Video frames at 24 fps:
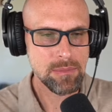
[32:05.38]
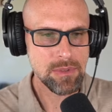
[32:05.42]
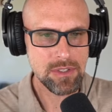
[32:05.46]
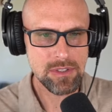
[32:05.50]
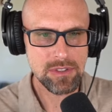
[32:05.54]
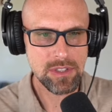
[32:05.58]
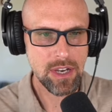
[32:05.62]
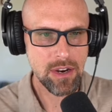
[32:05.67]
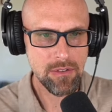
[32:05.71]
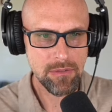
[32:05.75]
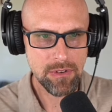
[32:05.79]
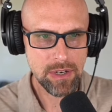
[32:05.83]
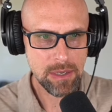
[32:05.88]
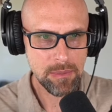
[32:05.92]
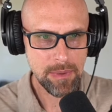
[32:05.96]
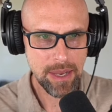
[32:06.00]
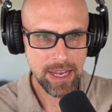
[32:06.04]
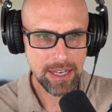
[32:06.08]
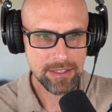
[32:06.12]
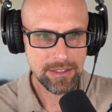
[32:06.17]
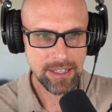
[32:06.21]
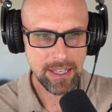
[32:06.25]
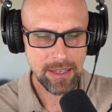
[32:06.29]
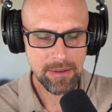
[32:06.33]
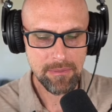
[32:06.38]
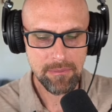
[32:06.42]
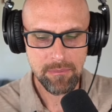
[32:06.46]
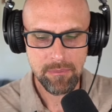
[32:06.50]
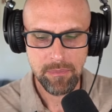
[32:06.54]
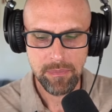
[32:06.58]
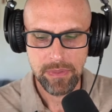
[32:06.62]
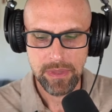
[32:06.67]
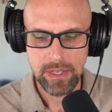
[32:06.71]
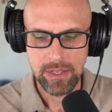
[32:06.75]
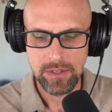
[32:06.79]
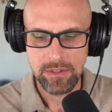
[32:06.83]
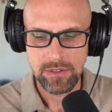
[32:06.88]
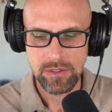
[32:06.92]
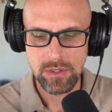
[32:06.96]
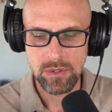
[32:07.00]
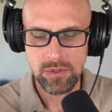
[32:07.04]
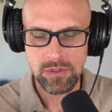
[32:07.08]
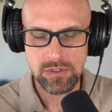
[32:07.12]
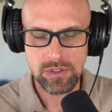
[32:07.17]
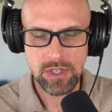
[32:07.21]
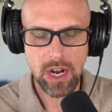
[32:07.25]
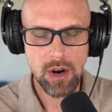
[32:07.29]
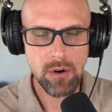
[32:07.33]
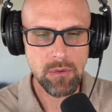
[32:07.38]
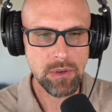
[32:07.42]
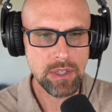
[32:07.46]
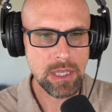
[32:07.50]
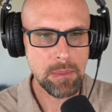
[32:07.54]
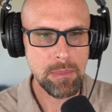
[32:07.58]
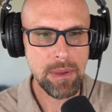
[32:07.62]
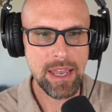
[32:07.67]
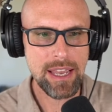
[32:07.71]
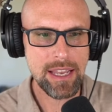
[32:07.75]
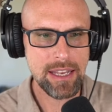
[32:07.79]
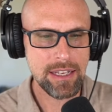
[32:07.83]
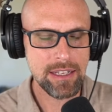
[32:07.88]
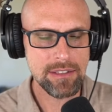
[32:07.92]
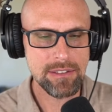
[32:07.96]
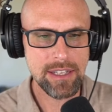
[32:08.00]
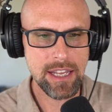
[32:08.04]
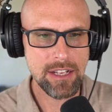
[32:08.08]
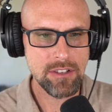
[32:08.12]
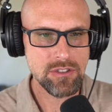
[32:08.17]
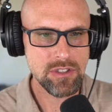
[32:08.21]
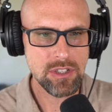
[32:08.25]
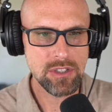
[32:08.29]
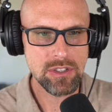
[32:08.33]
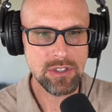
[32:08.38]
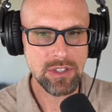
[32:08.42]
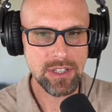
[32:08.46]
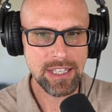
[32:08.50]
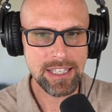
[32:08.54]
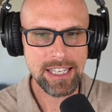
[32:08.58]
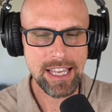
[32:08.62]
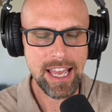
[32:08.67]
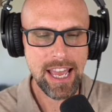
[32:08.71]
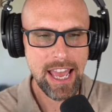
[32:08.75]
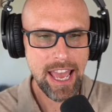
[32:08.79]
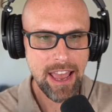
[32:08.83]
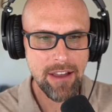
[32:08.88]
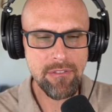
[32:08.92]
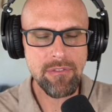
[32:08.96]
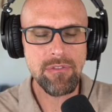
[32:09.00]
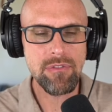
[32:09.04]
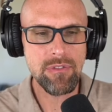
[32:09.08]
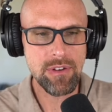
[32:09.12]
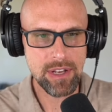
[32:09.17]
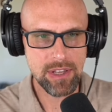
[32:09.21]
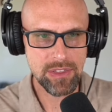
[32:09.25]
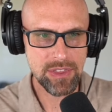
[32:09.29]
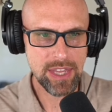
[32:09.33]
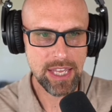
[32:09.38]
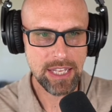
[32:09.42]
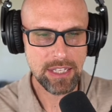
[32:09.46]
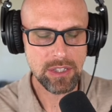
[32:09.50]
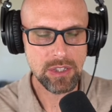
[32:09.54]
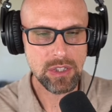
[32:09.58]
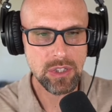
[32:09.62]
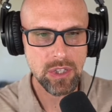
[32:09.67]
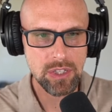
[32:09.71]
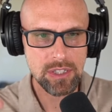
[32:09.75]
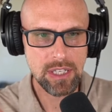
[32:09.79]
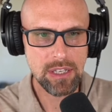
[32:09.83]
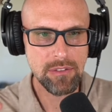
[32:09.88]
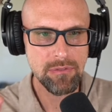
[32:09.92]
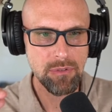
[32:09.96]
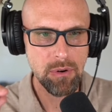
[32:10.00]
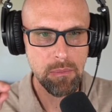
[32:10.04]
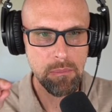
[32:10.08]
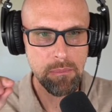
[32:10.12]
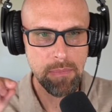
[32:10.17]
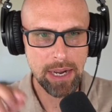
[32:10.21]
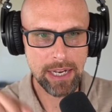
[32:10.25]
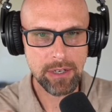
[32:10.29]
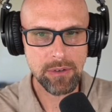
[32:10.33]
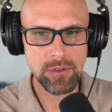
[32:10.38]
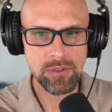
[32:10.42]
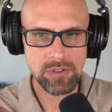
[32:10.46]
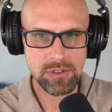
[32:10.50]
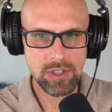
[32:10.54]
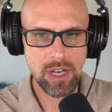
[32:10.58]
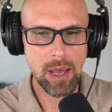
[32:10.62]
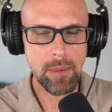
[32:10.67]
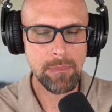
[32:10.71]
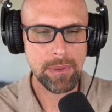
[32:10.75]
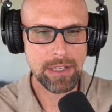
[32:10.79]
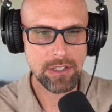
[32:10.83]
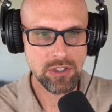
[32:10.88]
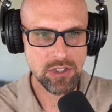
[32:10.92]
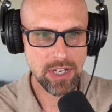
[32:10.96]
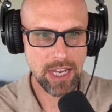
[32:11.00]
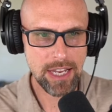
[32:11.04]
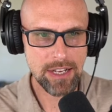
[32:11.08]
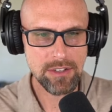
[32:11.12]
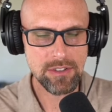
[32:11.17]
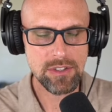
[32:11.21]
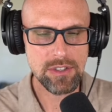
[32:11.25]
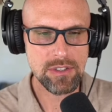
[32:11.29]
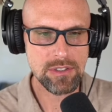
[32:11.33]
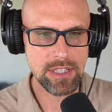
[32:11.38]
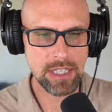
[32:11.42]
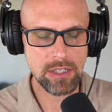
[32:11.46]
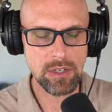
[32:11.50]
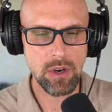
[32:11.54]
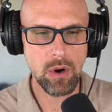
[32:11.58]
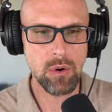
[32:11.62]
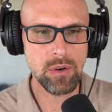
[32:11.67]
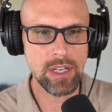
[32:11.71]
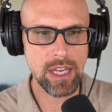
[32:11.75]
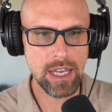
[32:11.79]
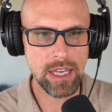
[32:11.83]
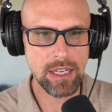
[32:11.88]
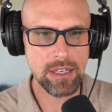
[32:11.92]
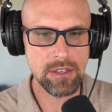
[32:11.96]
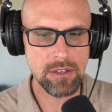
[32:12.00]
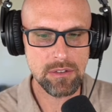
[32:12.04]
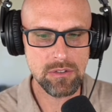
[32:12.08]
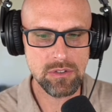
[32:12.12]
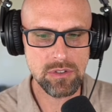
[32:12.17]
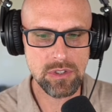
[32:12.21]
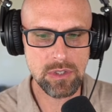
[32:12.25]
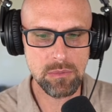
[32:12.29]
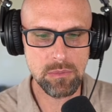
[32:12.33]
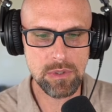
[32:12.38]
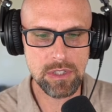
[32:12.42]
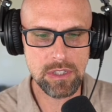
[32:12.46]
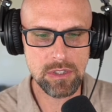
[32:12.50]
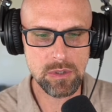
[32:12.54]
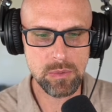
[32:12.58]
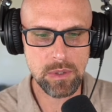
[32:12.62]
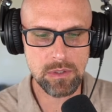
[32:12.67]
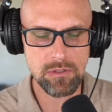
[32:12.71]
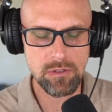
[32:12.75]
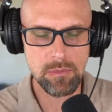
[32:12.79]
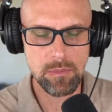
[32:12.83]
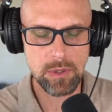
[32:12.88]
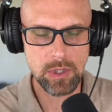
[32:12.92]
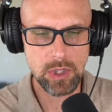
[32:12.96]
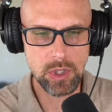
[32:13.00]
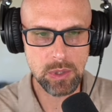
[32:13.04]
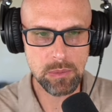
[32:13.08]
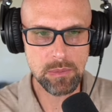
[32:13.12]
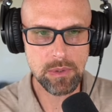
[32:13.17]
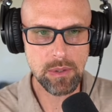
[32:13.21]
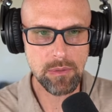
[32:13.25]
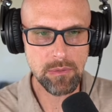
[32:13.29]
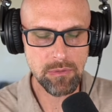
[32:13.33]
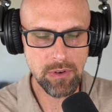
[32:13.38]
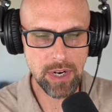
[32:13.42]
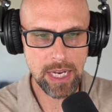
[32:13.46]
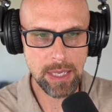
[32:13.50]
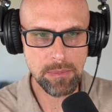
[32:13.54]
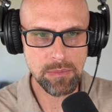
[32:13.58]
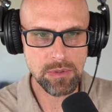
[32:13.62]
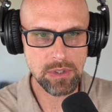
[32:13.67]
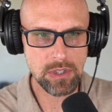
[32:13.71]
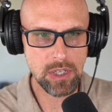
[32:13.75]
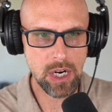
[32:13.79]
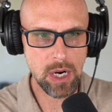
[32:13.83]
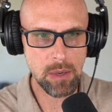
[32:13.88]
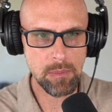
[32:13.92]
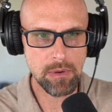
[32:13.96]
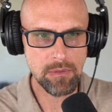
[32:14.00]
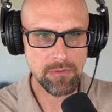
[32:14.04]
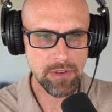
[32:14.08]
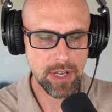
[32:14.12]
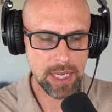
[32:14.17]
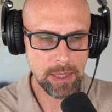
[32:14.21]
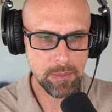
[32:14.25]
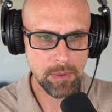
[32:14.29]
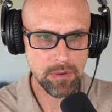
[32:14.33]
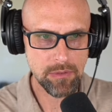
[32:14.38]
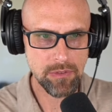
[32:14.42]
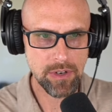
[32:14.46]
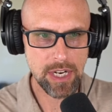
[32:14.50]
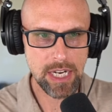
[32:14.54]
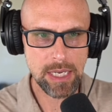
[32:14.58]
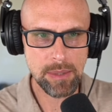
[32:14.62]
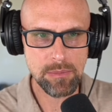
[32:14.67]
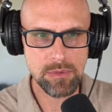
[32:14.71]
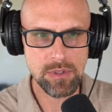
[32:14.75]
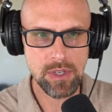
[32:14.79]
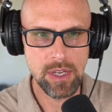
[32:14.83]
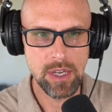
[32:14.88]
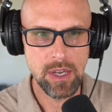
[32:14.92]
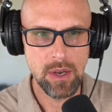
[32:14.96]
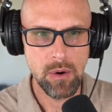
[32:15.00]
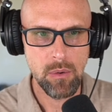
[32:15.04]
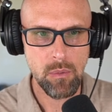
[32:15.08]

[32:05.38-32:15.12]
Discovery back then, to start really paying attention to like everything, looking for microscopic changes. Like, okay, should we switch from aluminum frames to carbon fiber frames?